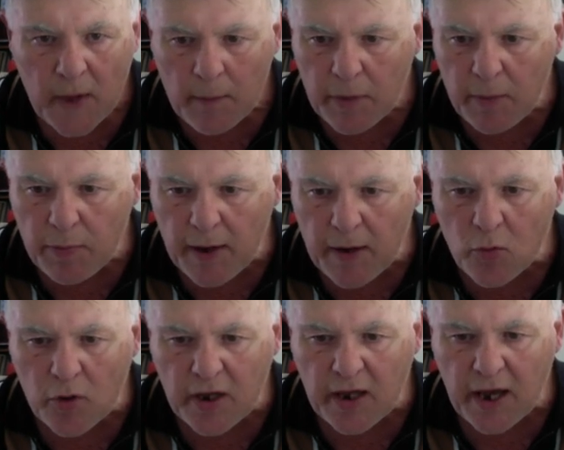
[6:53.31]
But he played
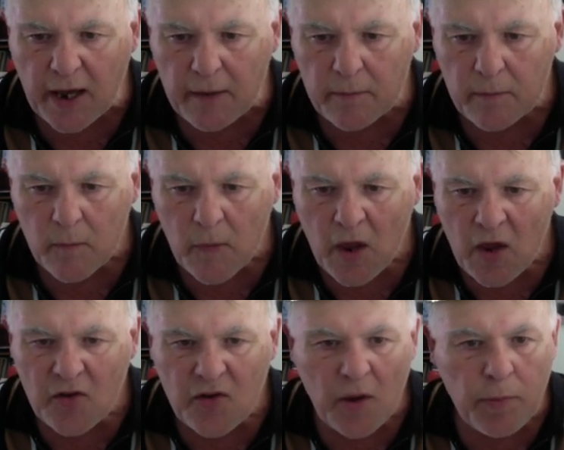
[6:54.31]
rook e8,
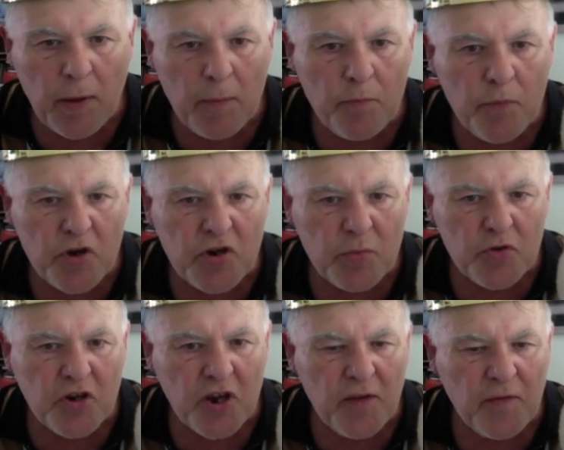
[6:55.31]
so I played bishop
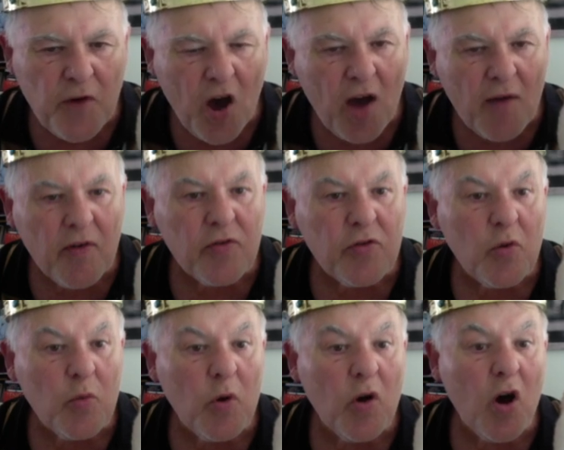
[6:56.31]
g5. I thought,
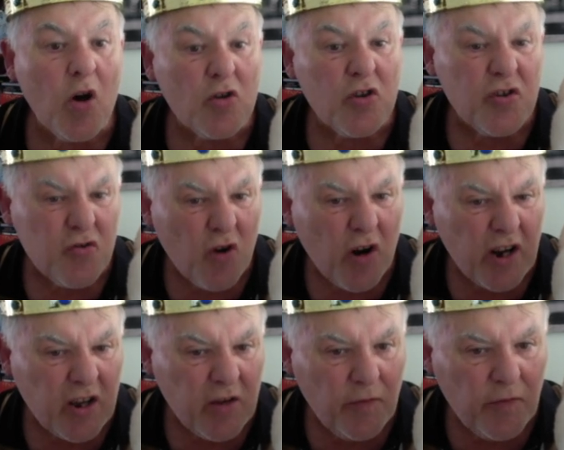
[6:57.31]
well, I'll just try to
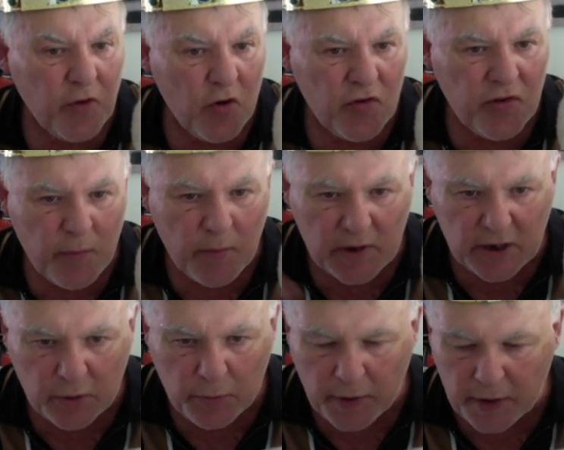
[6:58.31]
confuse him a
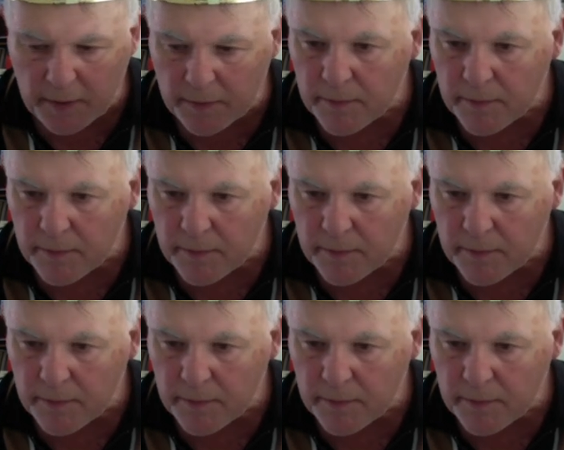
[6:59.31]
little bit,